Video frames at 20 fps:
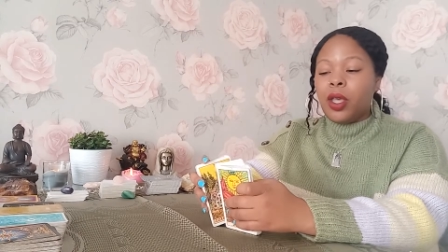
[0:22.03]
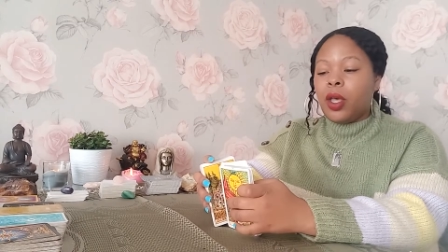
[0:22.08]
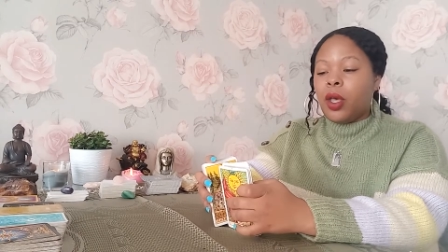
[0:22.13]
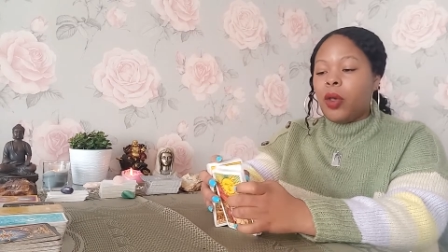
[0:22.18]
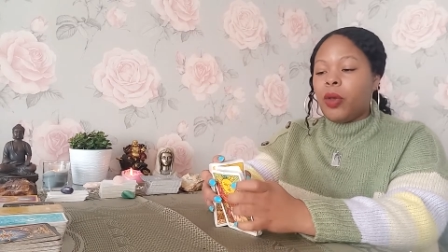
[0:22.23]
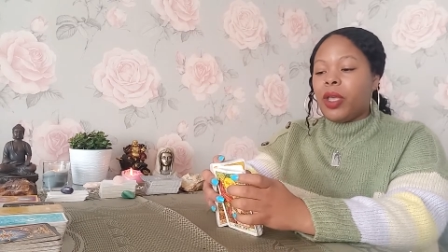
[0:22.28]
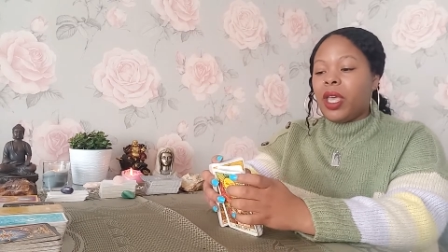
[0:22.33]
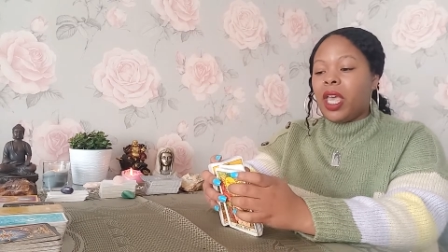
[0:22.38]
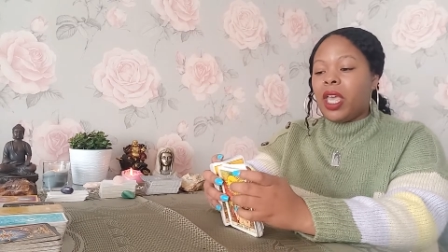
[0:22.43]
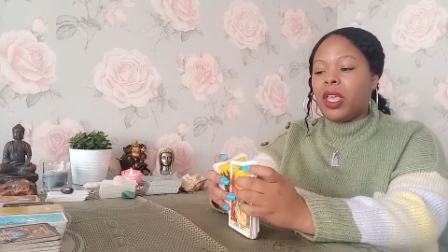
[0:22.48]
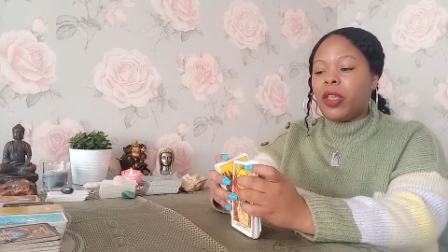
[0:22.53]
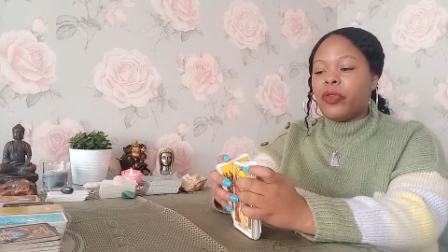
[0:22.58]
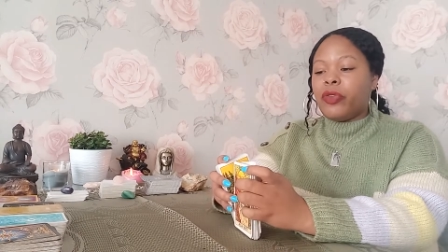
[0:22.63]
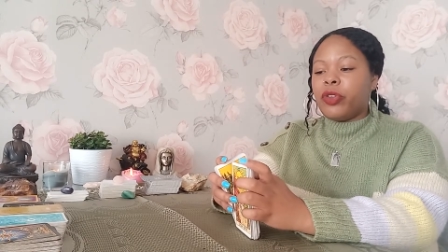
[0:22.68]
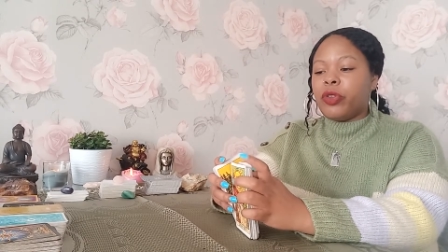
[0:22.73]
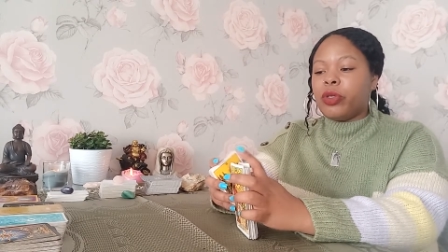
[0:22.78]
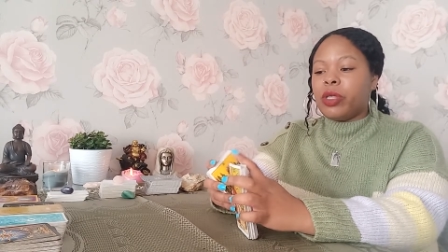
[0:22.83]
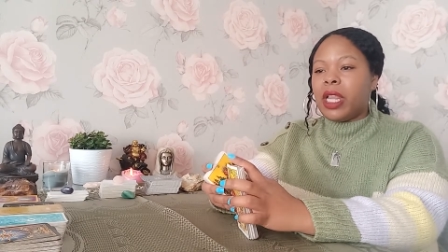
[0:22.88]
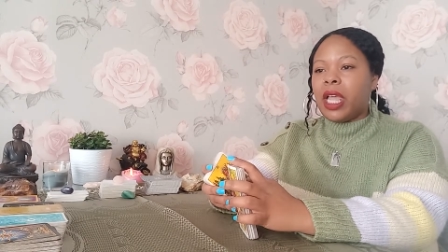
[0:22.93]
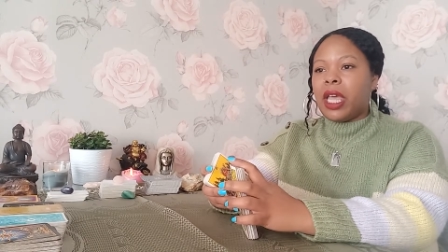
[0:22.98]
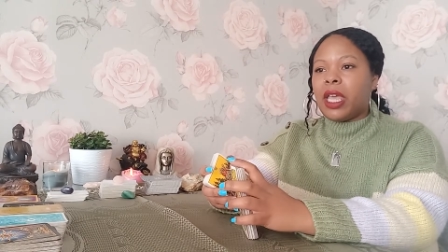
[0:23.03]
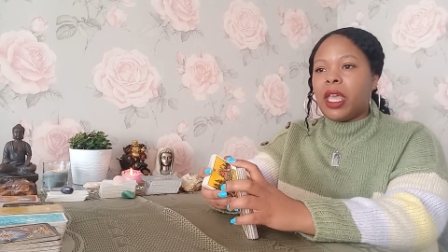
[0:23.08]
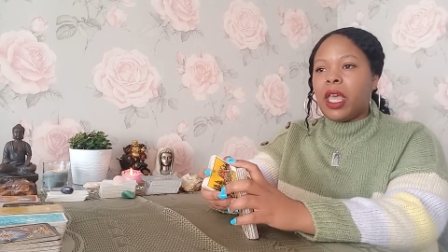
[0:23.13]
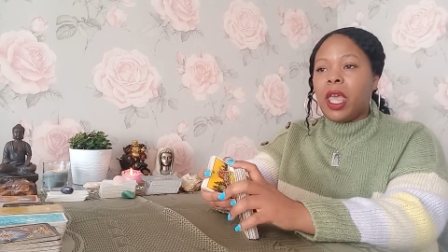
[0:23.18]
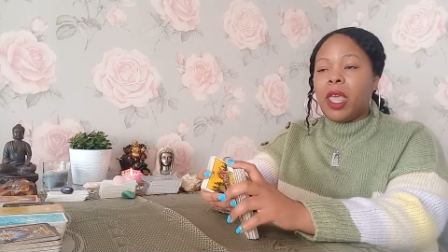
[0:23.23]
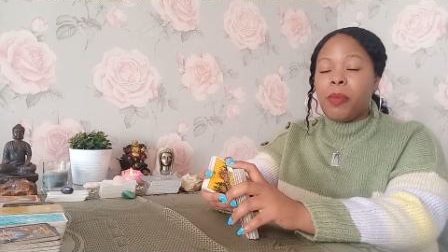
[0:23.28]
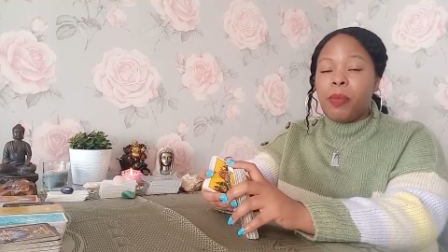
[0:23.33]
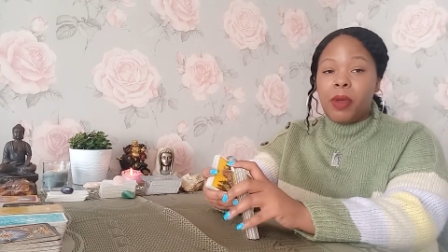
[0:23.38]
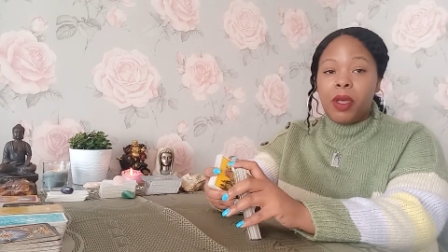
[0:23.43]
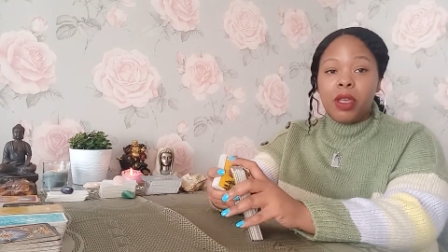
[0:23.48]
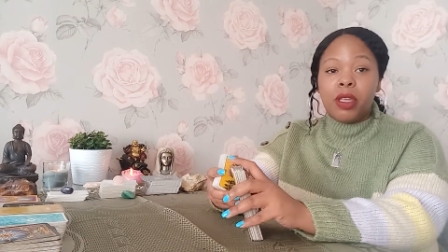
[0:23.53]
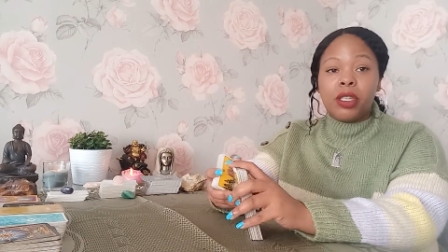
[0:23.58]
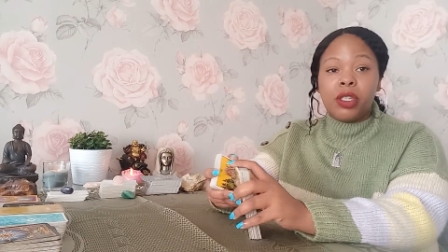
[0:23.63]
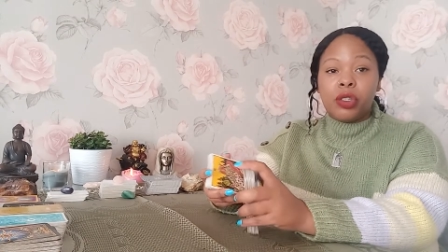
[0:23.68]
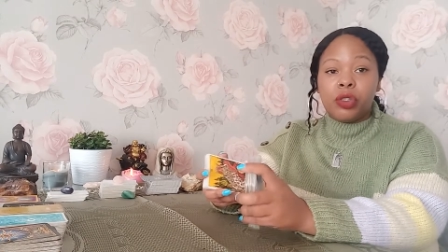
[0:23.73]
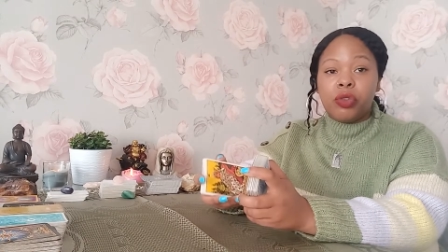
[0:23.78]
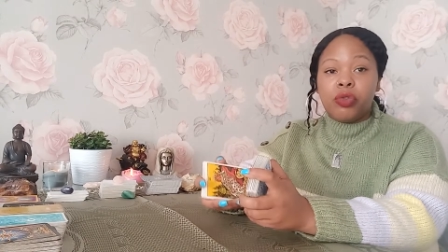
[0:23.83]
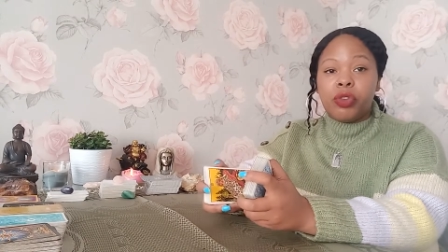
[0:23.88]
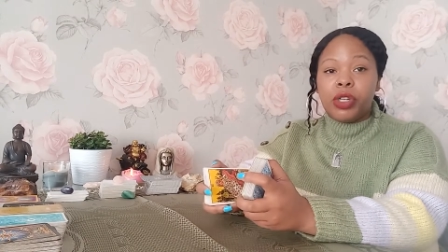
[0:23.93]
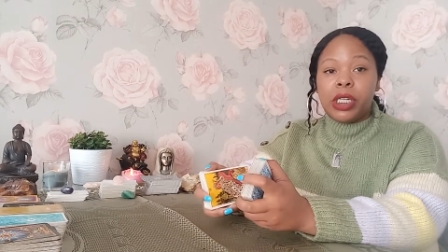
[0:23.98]
Okay, if you'd like a
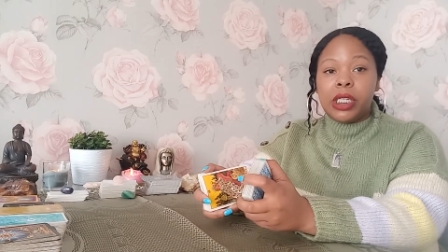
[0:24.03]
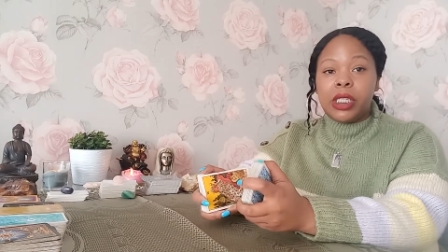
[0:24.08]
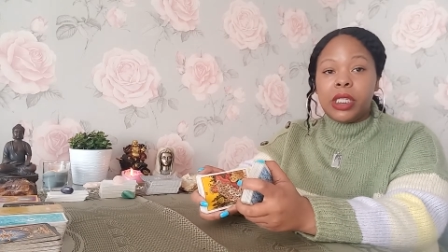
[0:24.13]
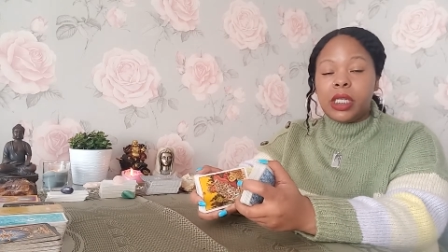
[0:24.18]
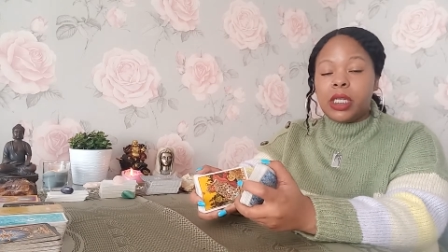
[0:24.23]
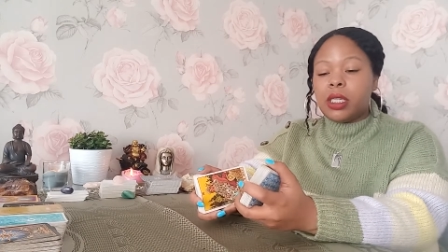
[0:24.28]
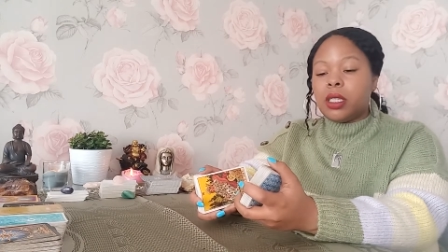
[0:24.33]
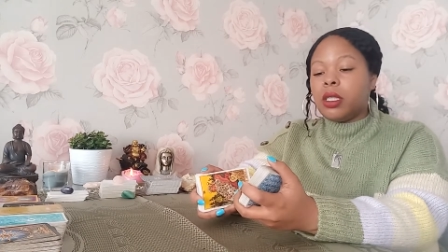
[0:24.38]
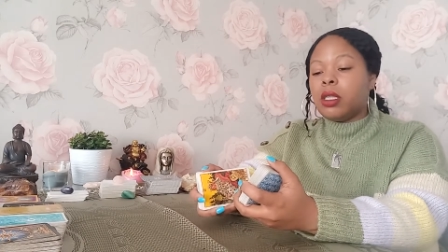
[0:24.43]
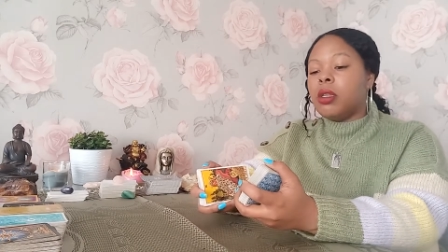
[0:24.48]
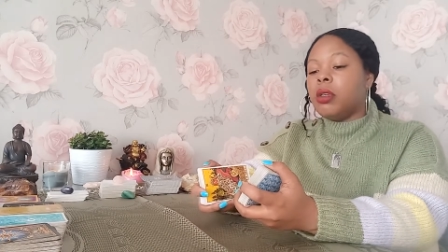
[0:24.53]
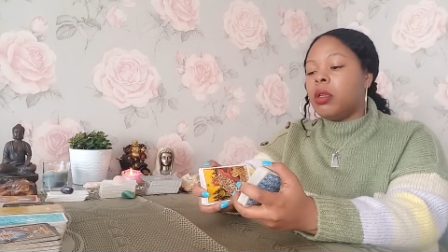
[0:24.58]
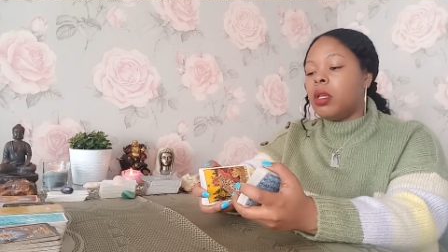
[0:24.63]
personal reading,